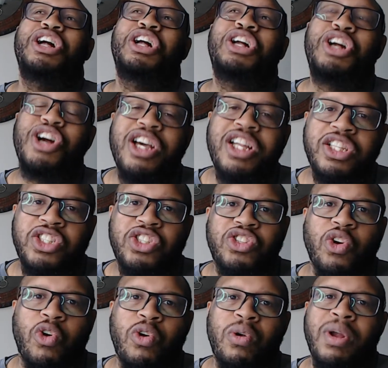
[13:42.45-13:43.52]
good
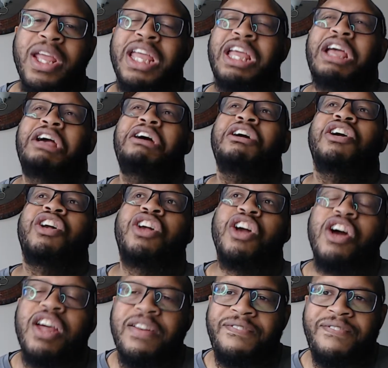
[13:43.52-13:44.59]
story,
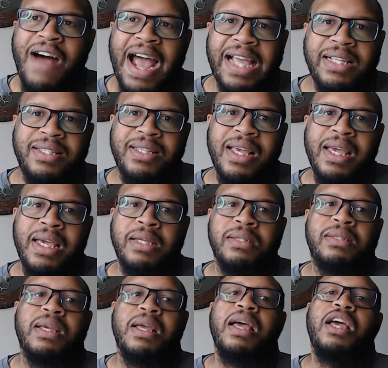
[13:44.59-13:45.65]
good fight
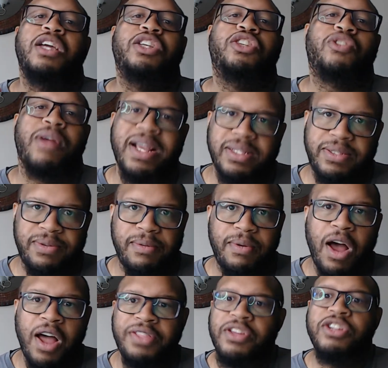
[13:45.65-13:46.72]
scenes, transfer
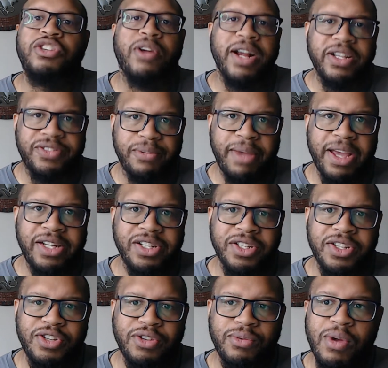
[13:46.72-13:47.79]
other
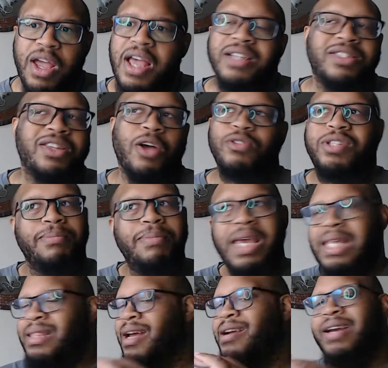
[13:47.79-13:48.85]
transformations too. So to
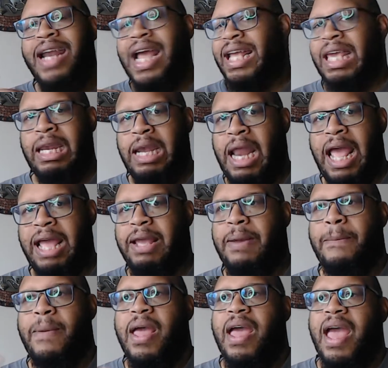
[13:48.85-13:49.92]
me, they're neck and neck.
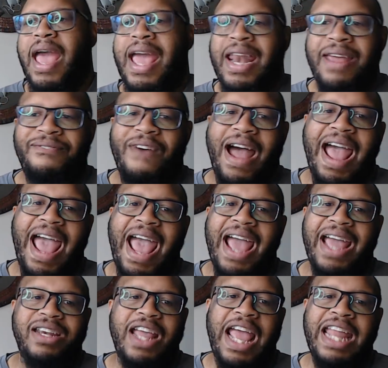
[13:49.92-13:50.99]
And if I
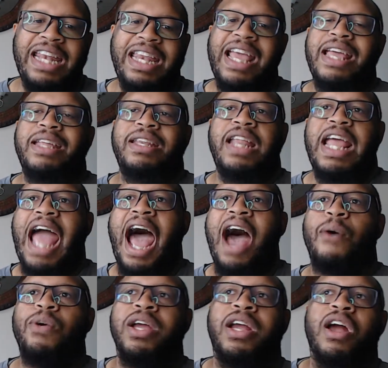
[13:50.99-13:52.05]
had, and then I
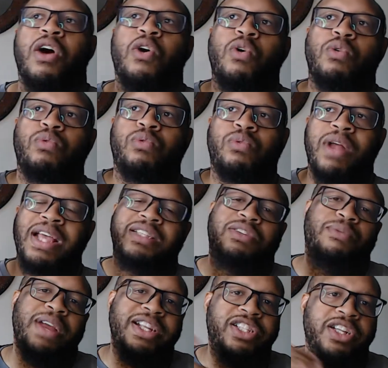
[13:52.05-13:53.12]
would go
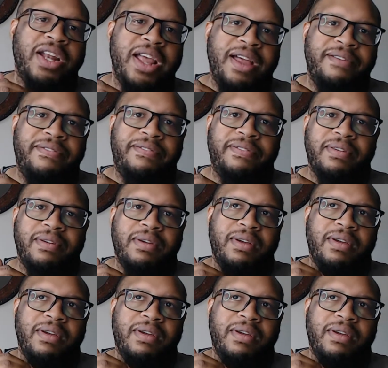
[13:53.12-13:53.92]
Resurrection F,